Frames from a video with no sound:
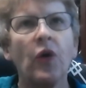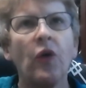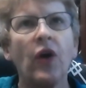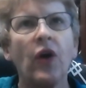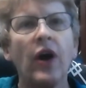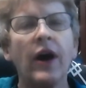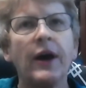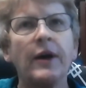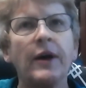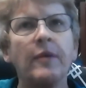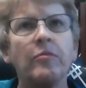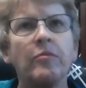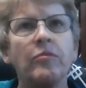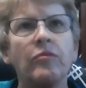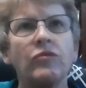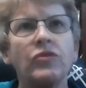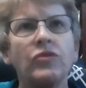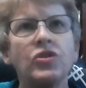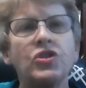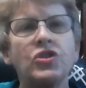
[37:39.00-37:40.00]

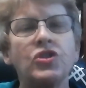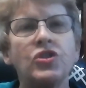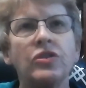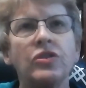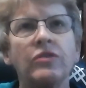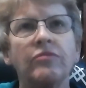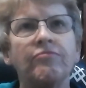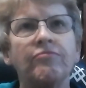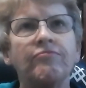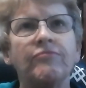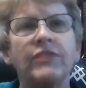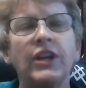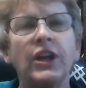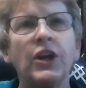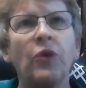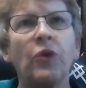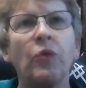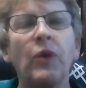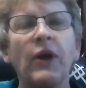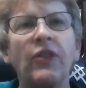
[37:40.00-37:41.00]

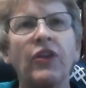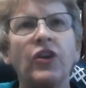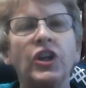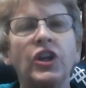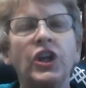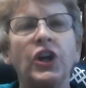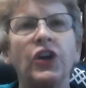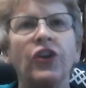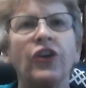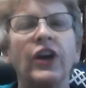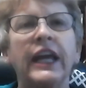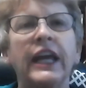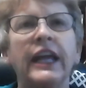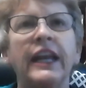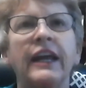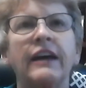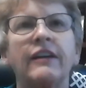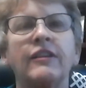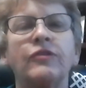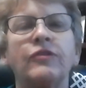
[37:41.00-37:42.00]
whether
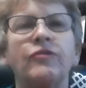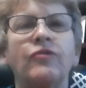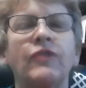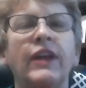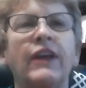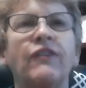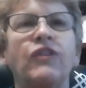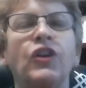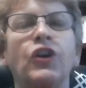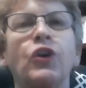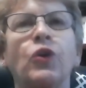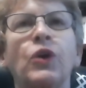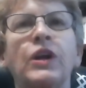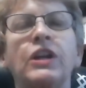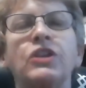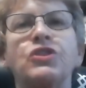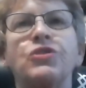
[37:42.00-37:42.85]
if you're going to